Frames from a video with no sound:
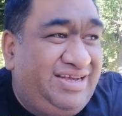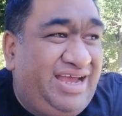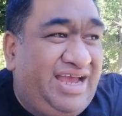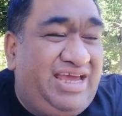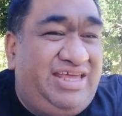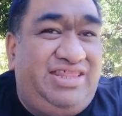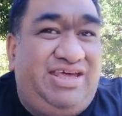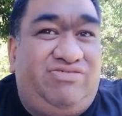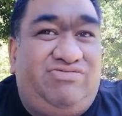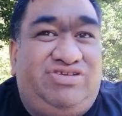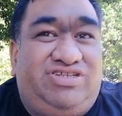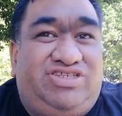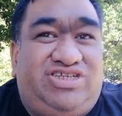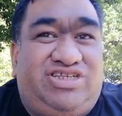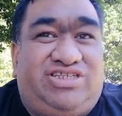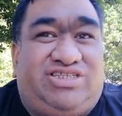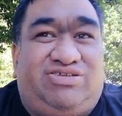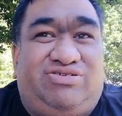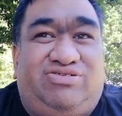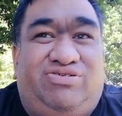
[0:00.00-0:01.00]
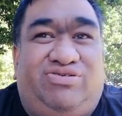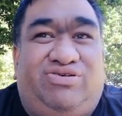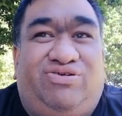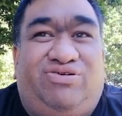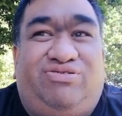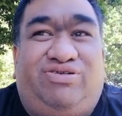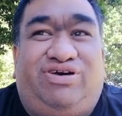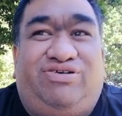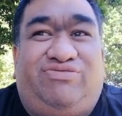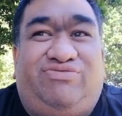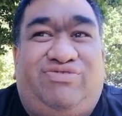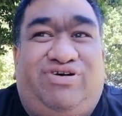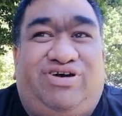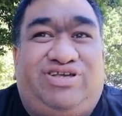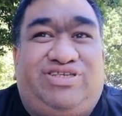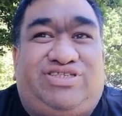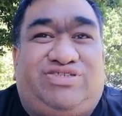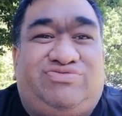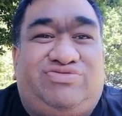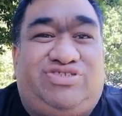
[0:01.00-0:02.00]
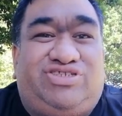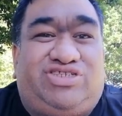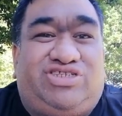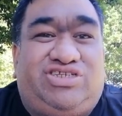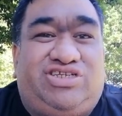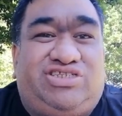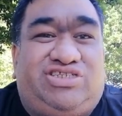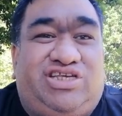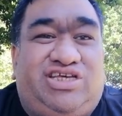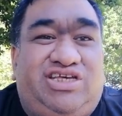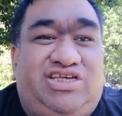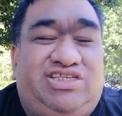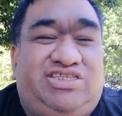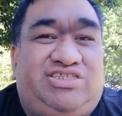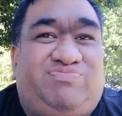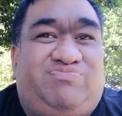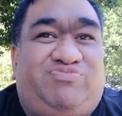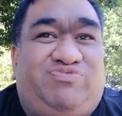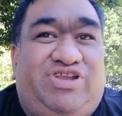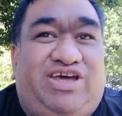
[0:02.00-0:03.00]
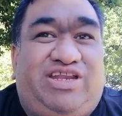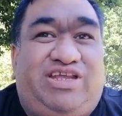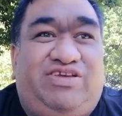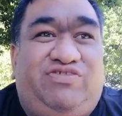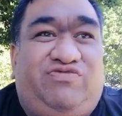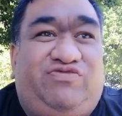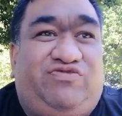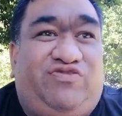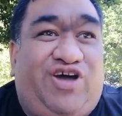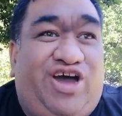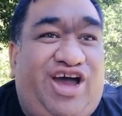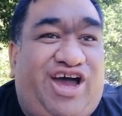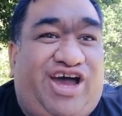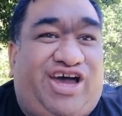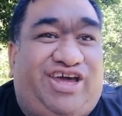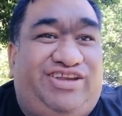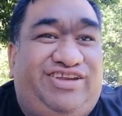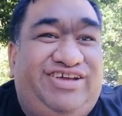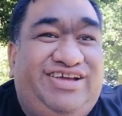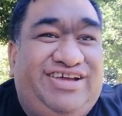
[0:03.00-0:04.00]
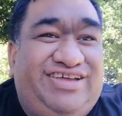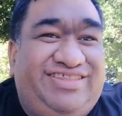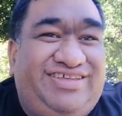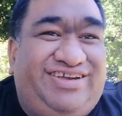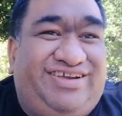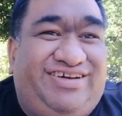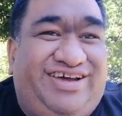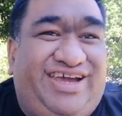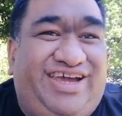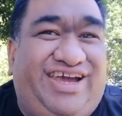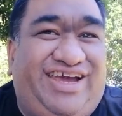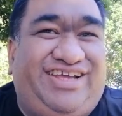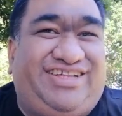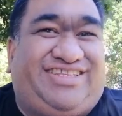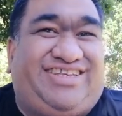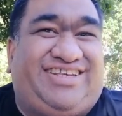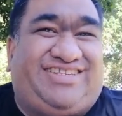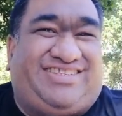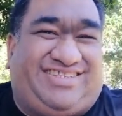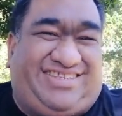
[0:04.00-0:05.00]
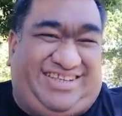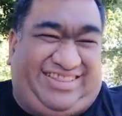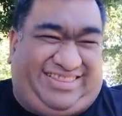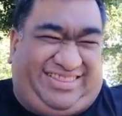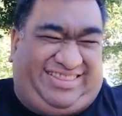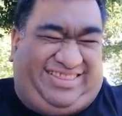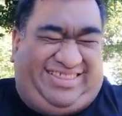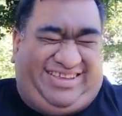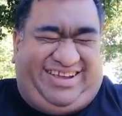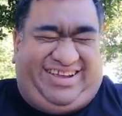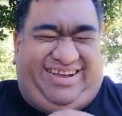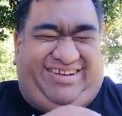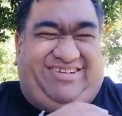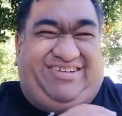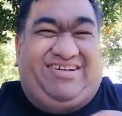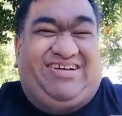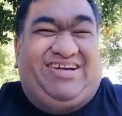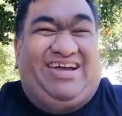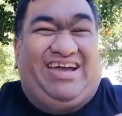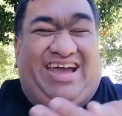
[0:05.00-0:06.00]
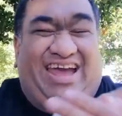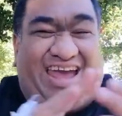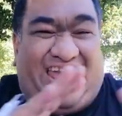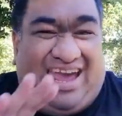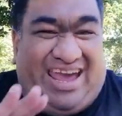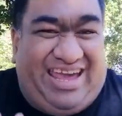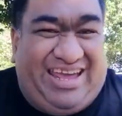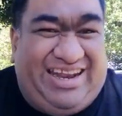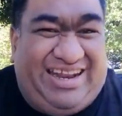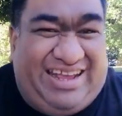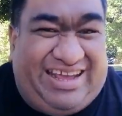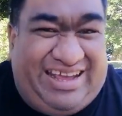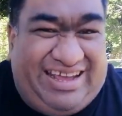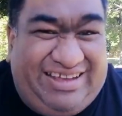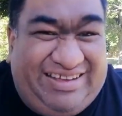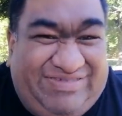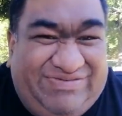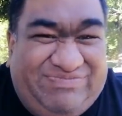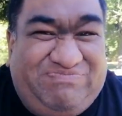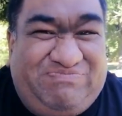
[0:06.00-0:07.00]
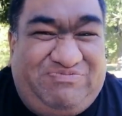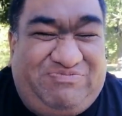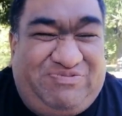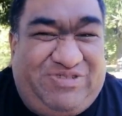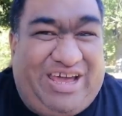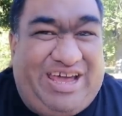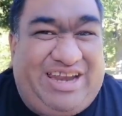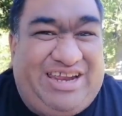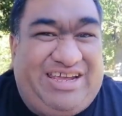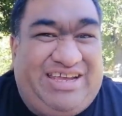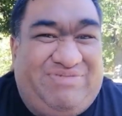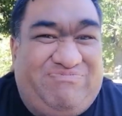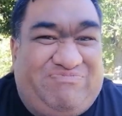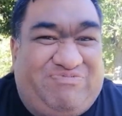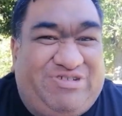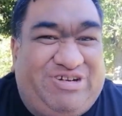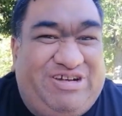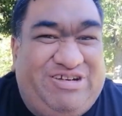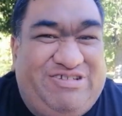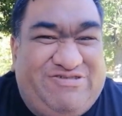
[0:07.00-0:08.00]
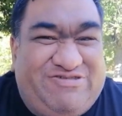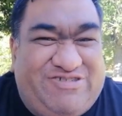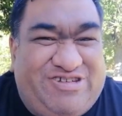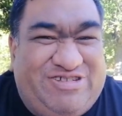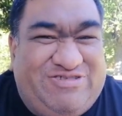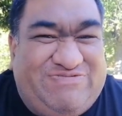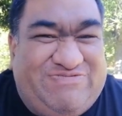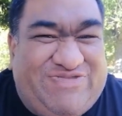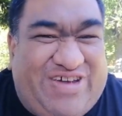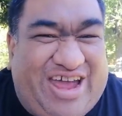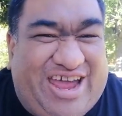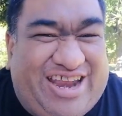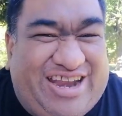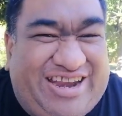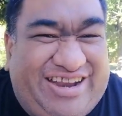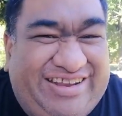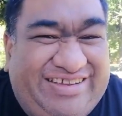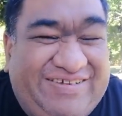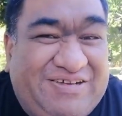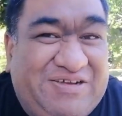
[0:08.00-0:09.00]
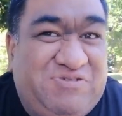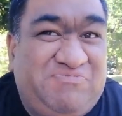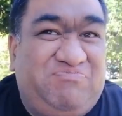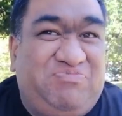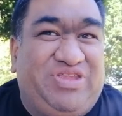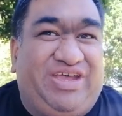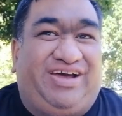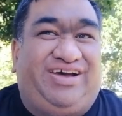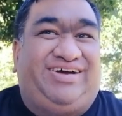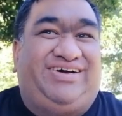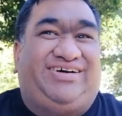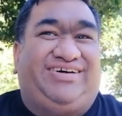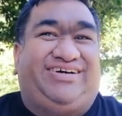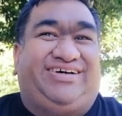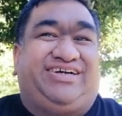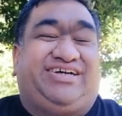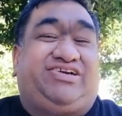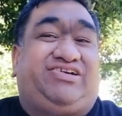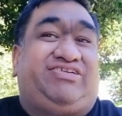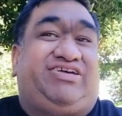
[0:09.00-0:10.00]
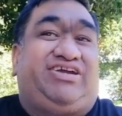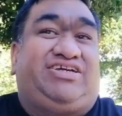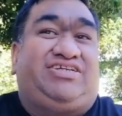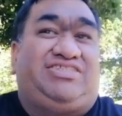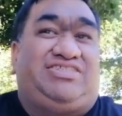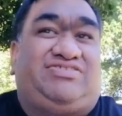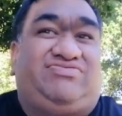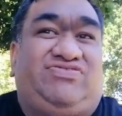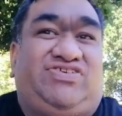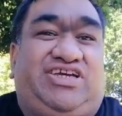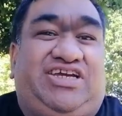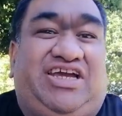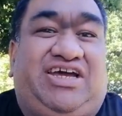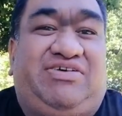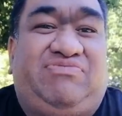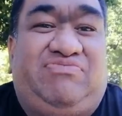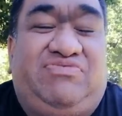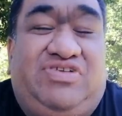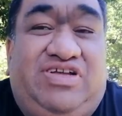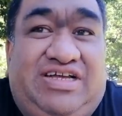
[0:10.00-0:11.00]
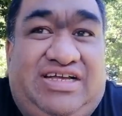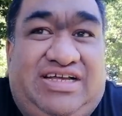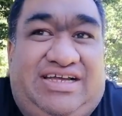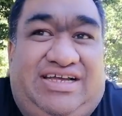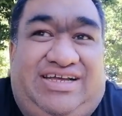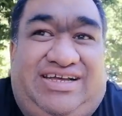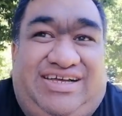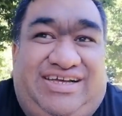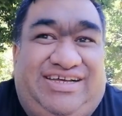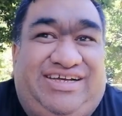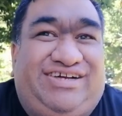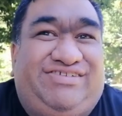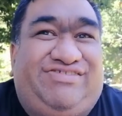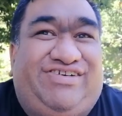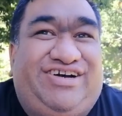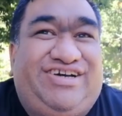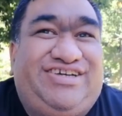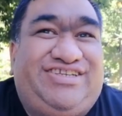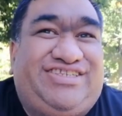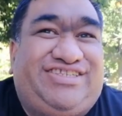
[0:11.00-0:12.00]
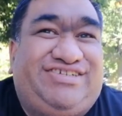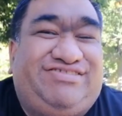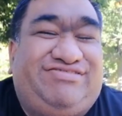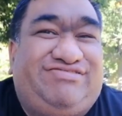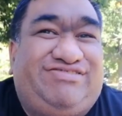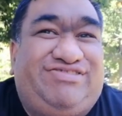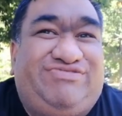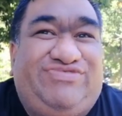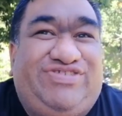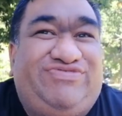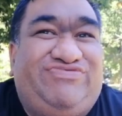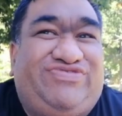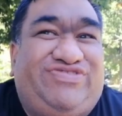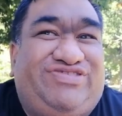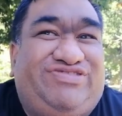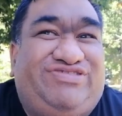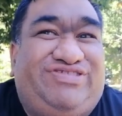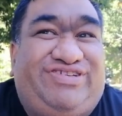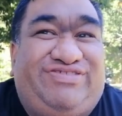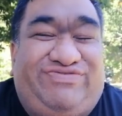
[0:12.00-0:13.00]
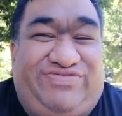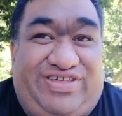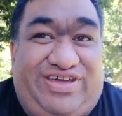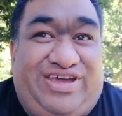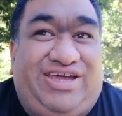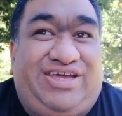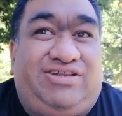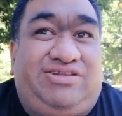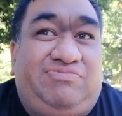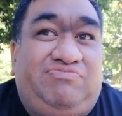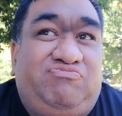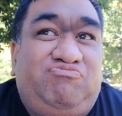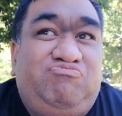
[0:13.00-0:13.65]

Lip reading: they were just, all it was just his bloody fart that I had to sit there and bloody breathe in, man. Oh, it cracks me up. I still remember all of that.